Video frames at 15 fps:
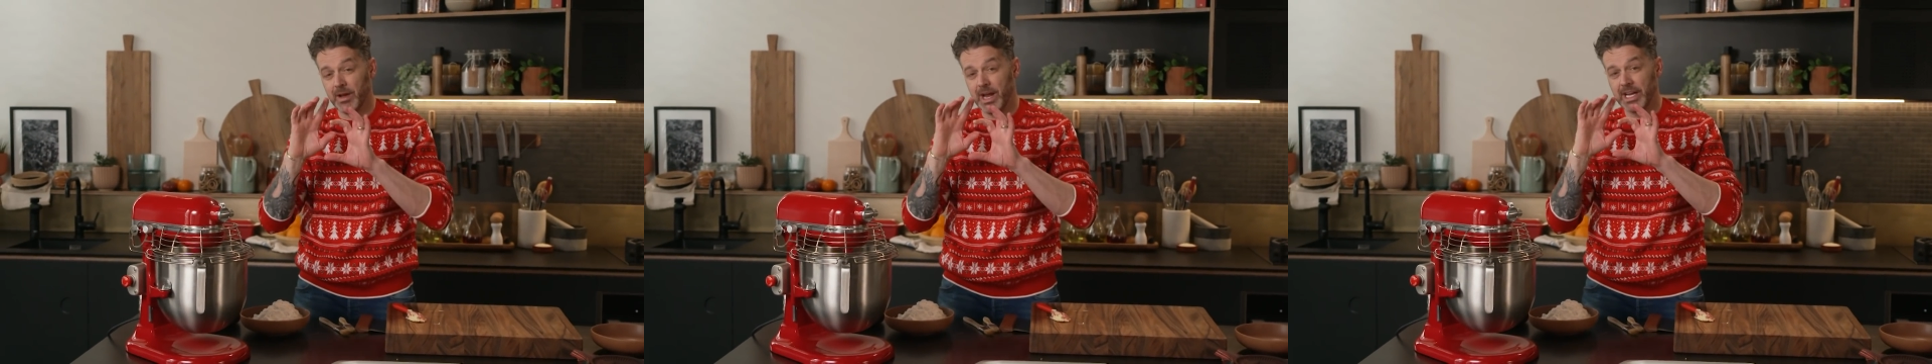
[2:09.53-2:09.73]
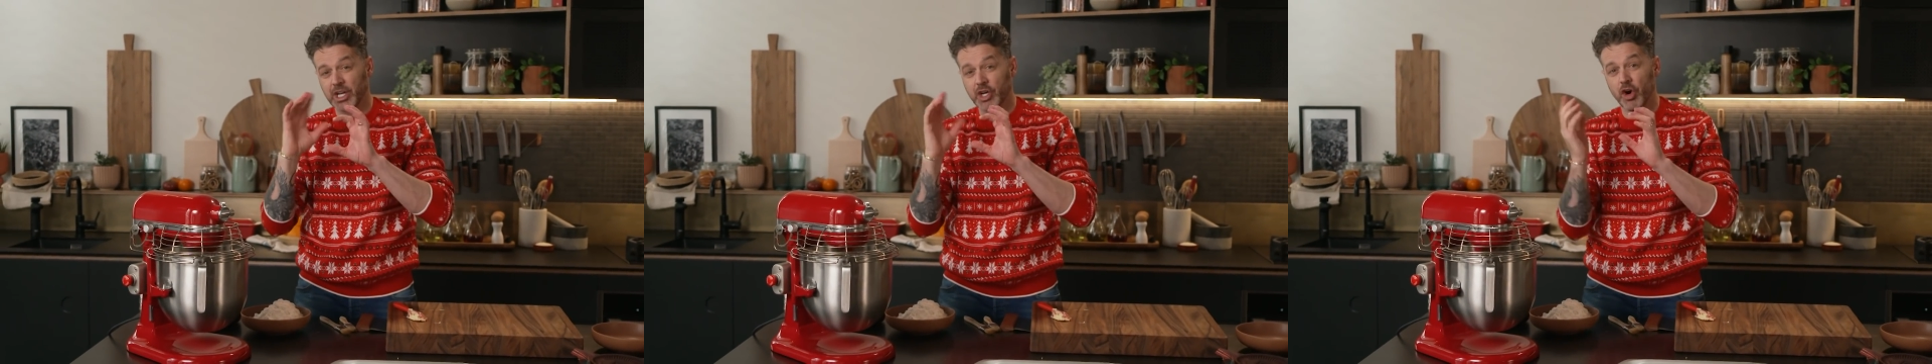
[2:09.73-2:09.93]

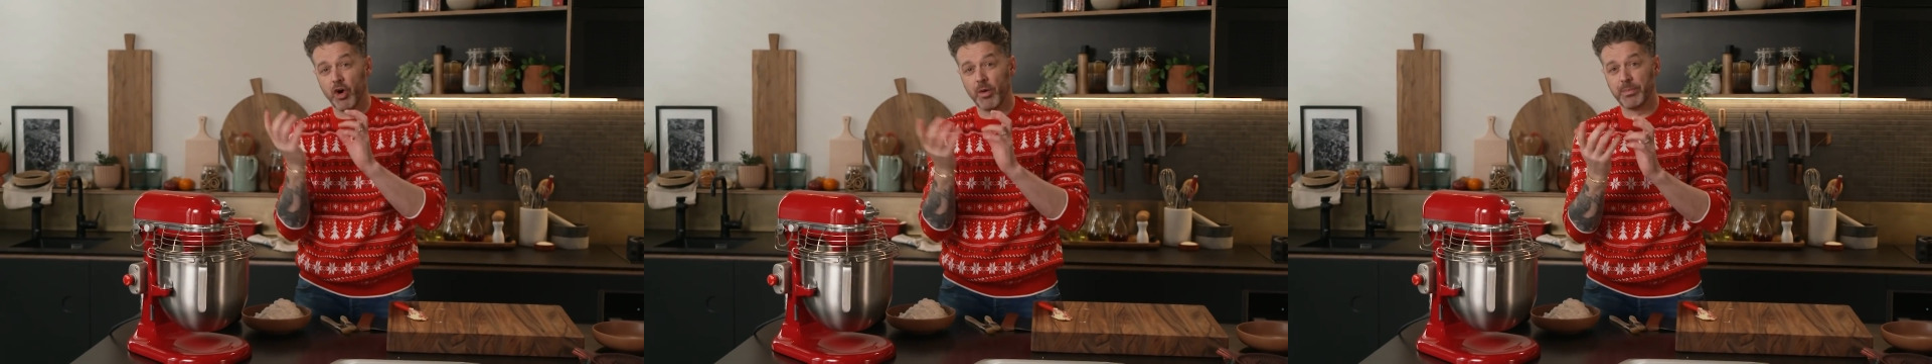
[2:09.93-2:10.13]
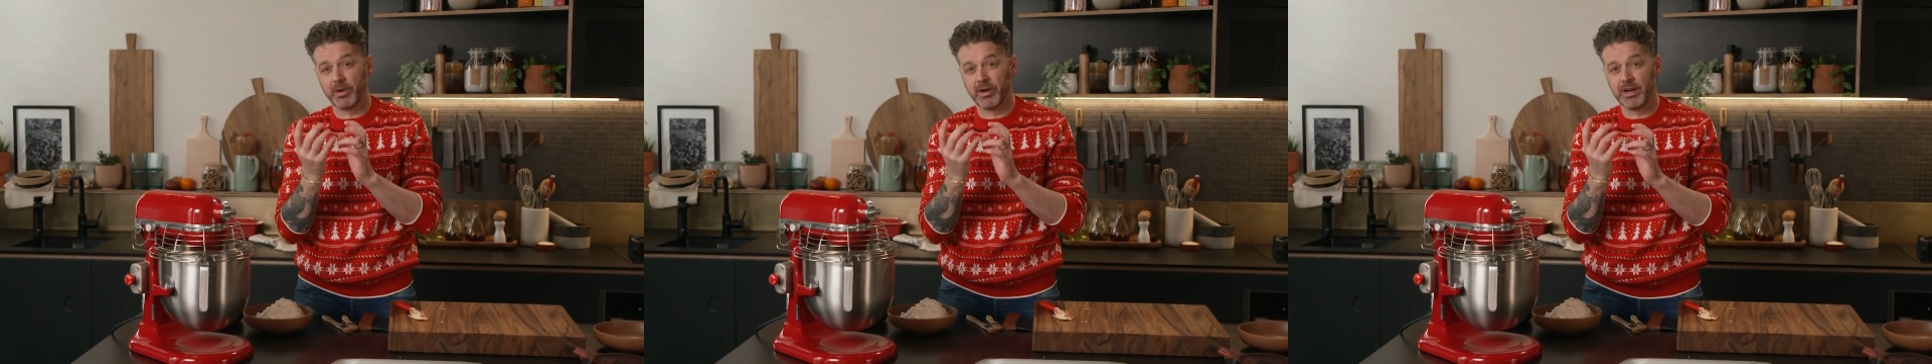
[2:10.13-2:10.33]

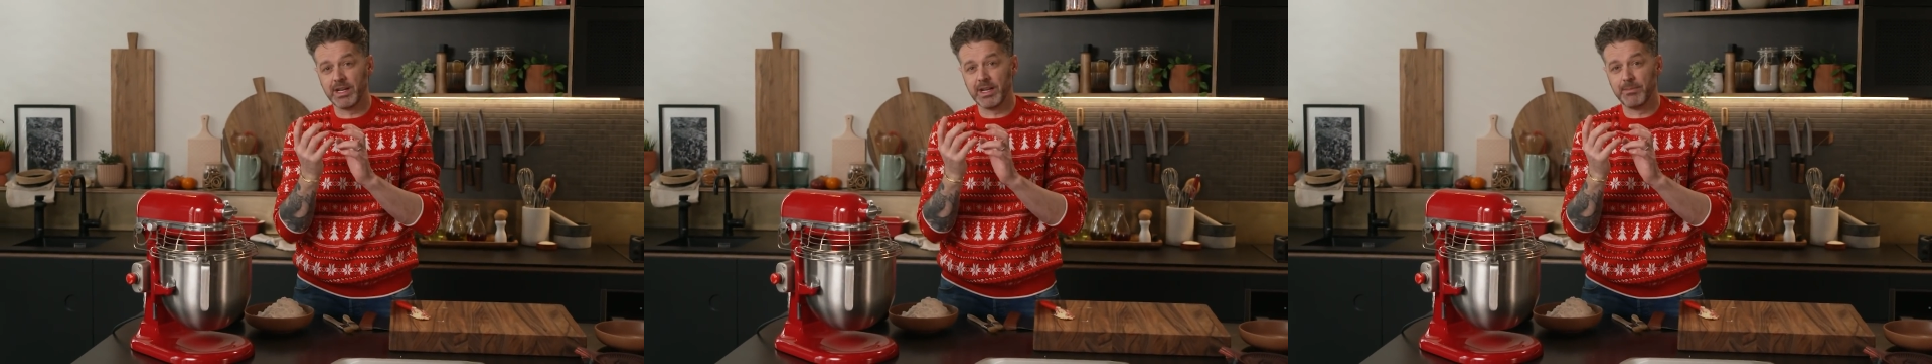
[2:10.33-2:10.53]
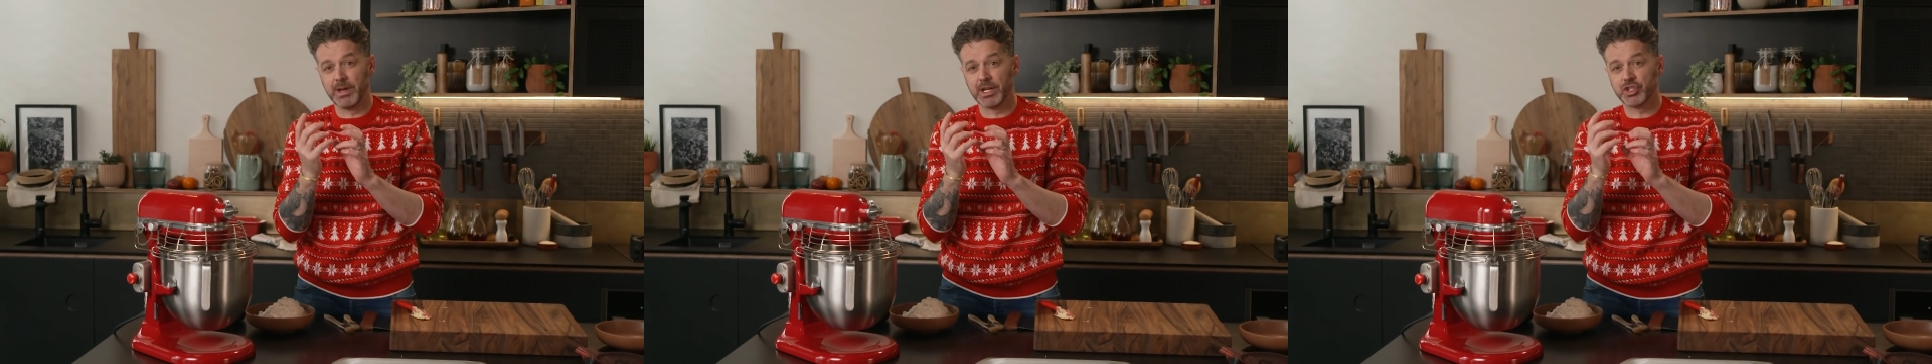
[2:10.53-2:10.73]
incorporate
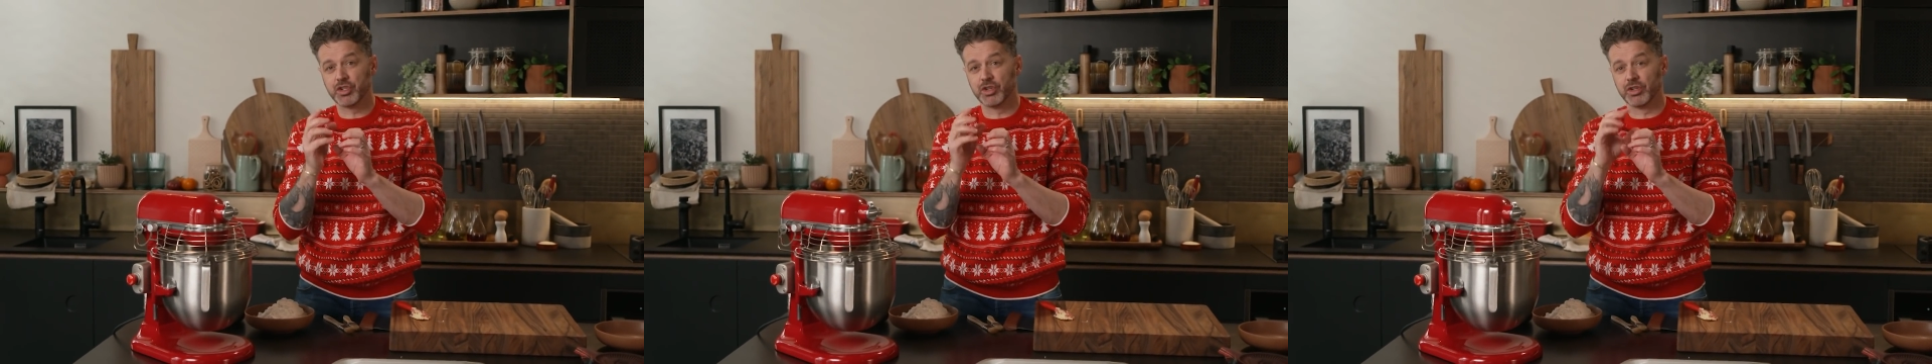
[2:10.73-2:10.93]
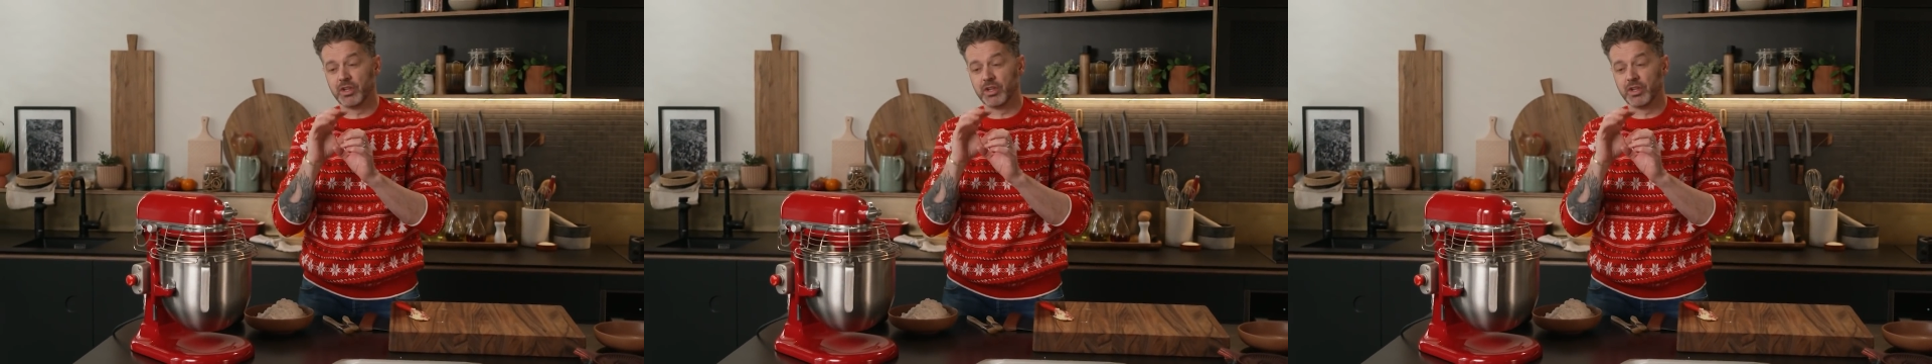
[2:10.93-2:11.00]
it, make sure